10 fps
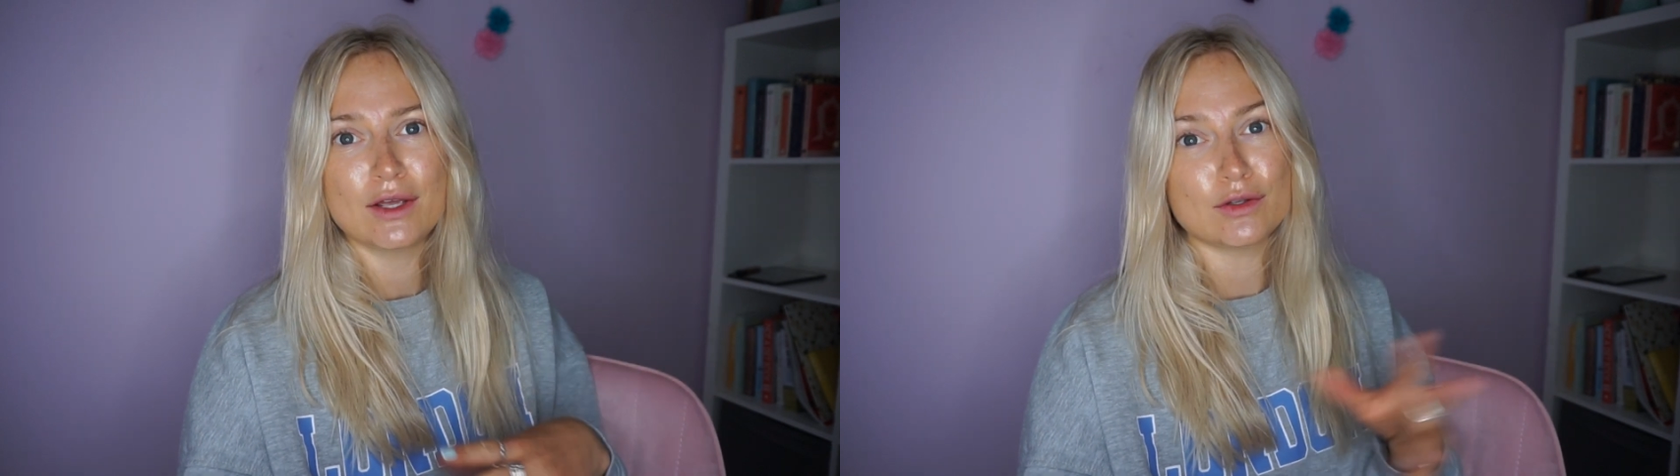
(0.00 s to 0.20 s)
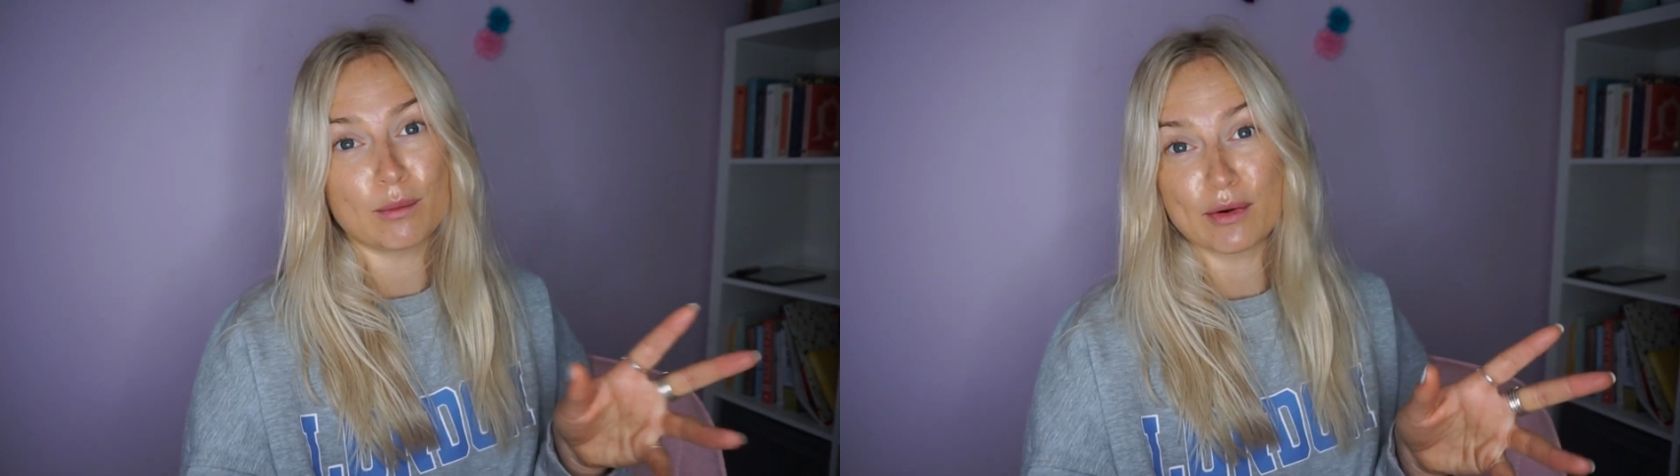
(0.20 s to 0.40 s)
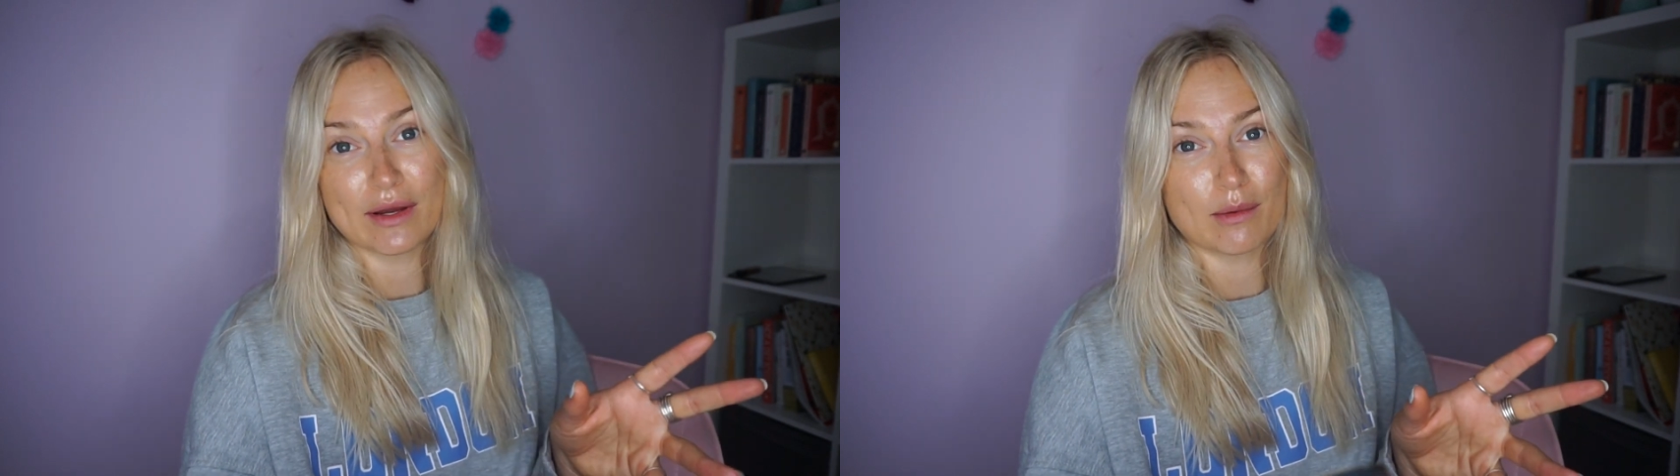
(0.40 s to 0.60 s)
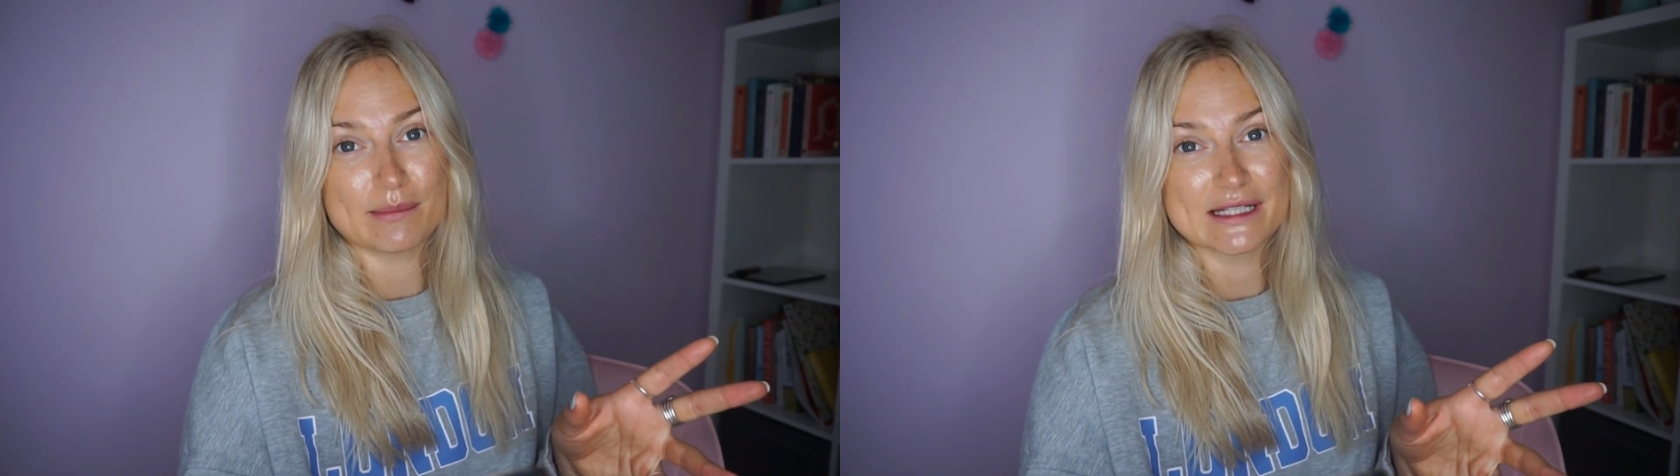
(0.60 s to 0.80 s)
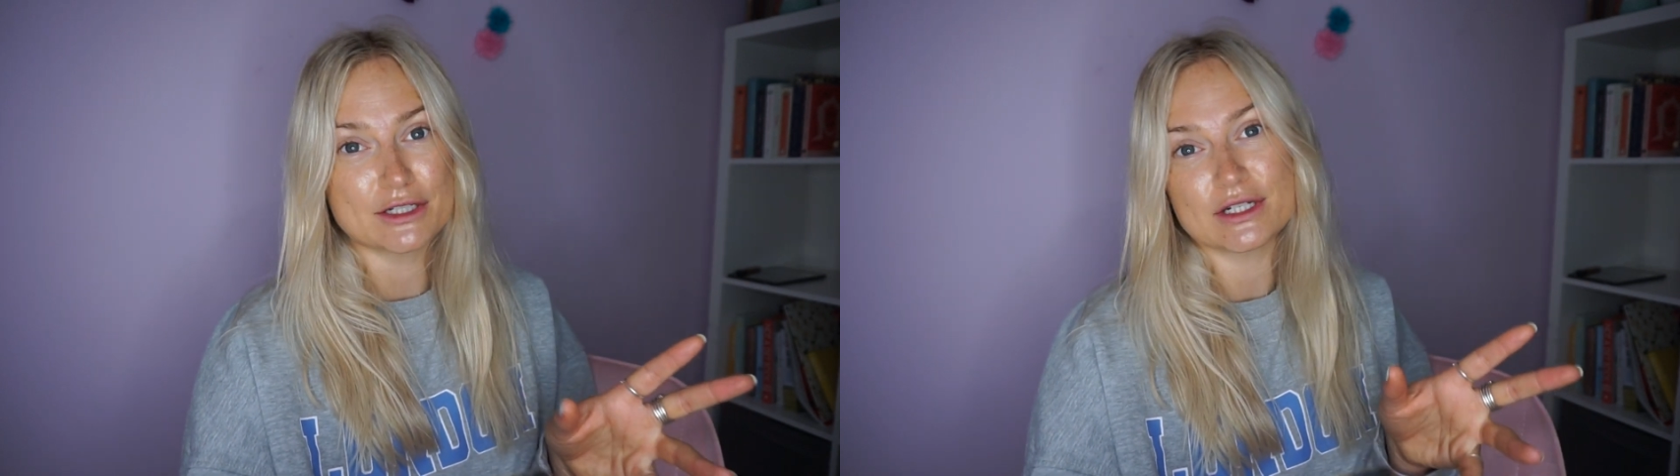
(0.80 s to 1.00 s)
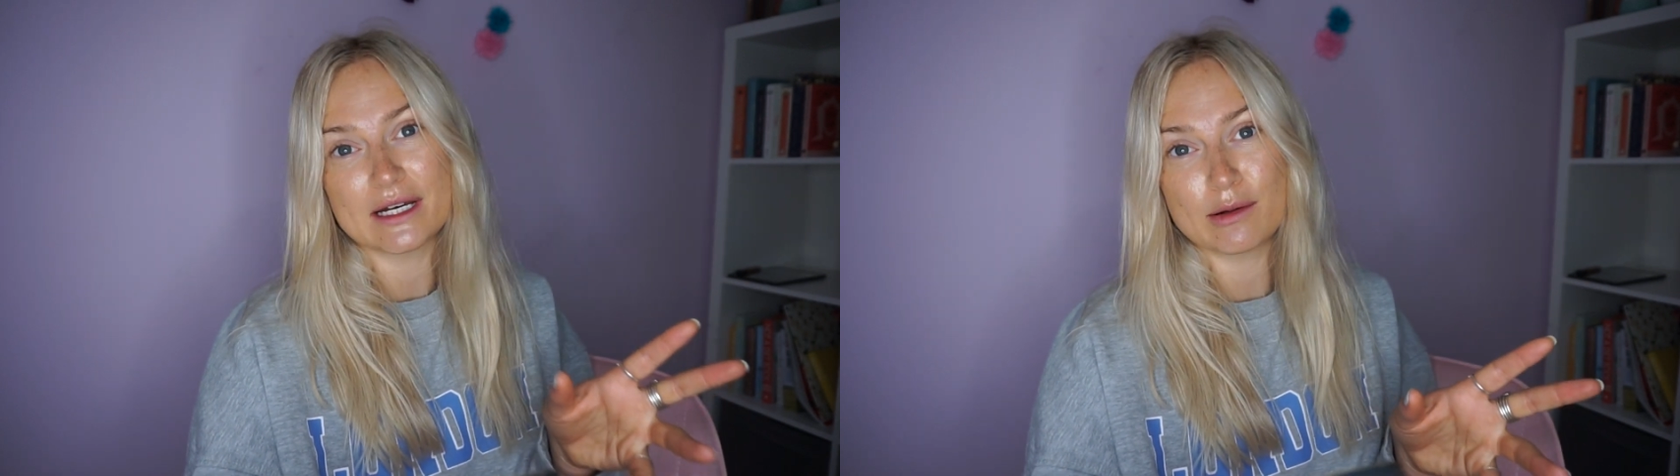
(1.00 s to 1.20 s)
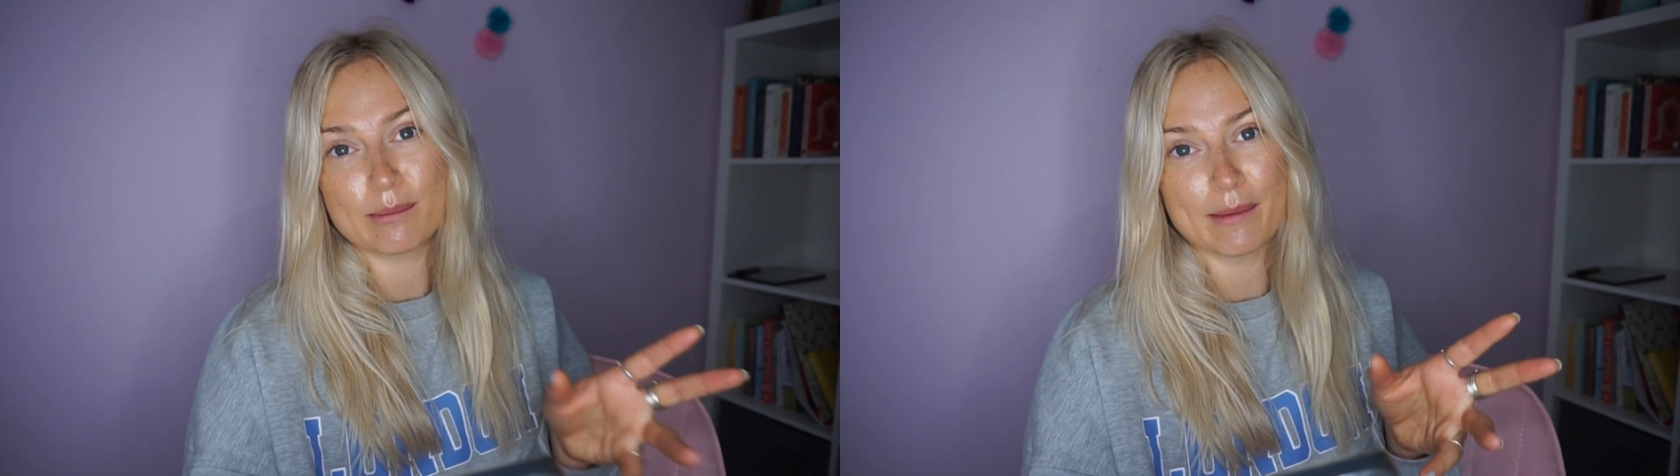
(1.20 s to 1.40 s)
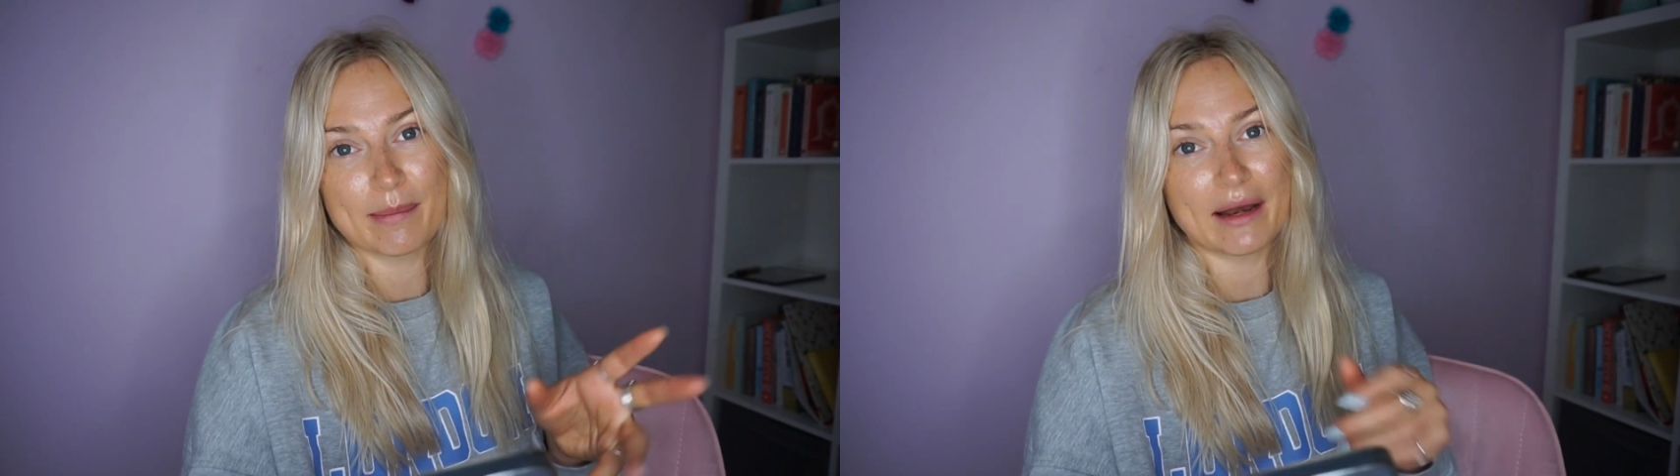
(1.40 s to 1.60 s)
your body composition a little
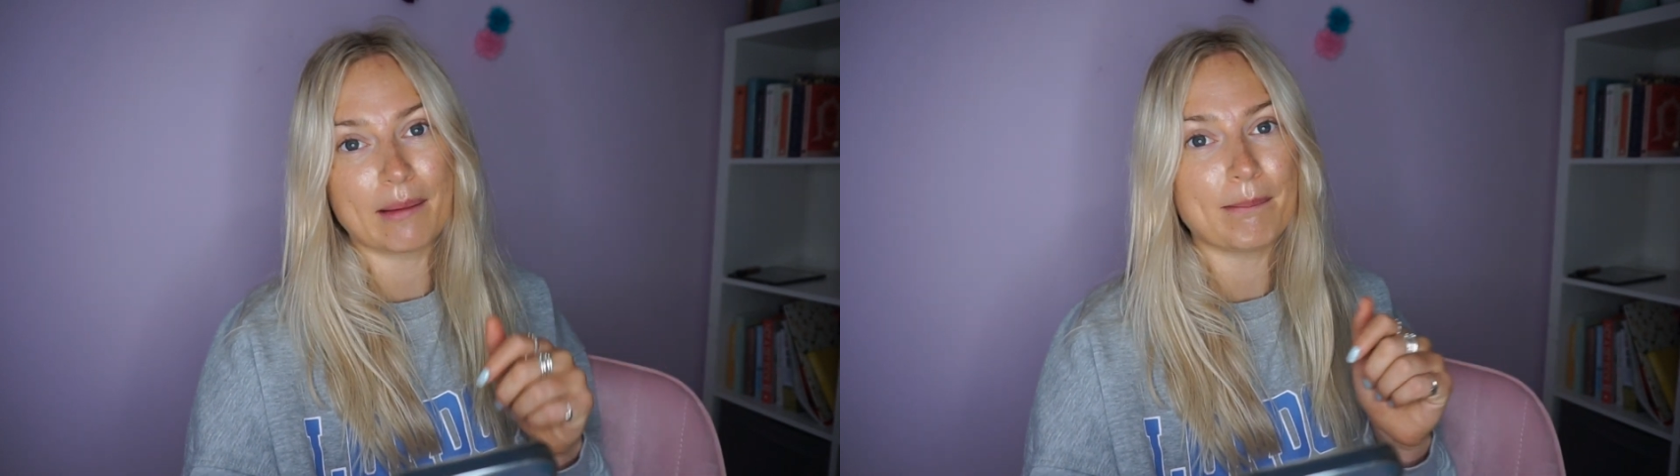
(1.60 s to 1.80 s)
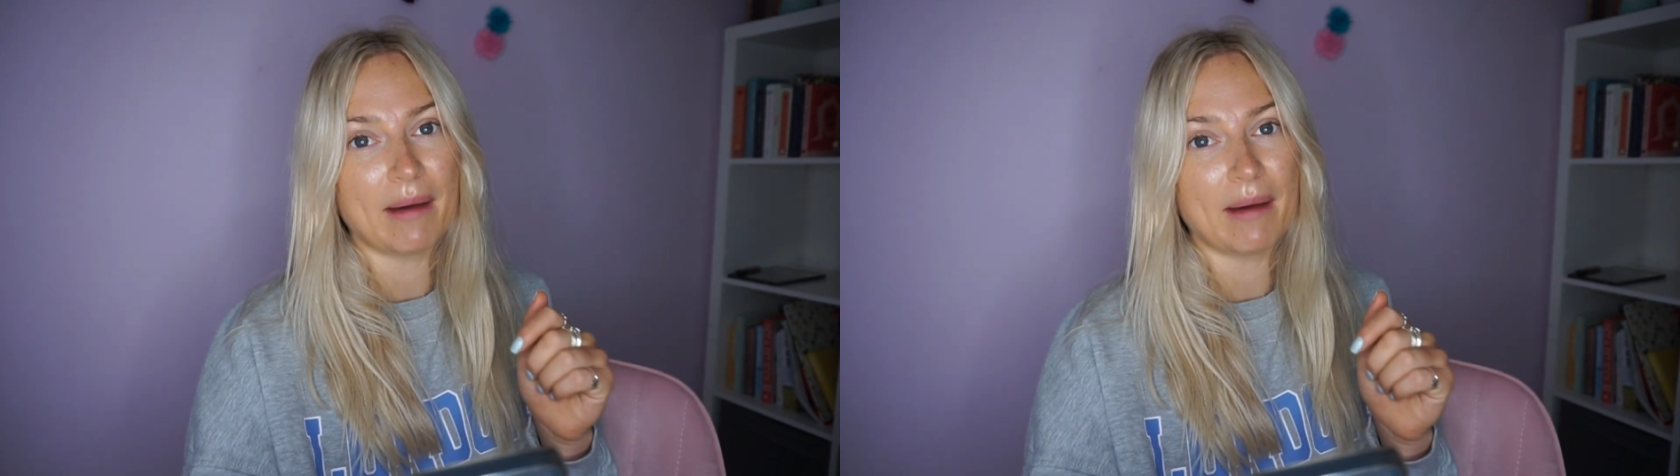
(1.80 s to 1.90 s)
bit better.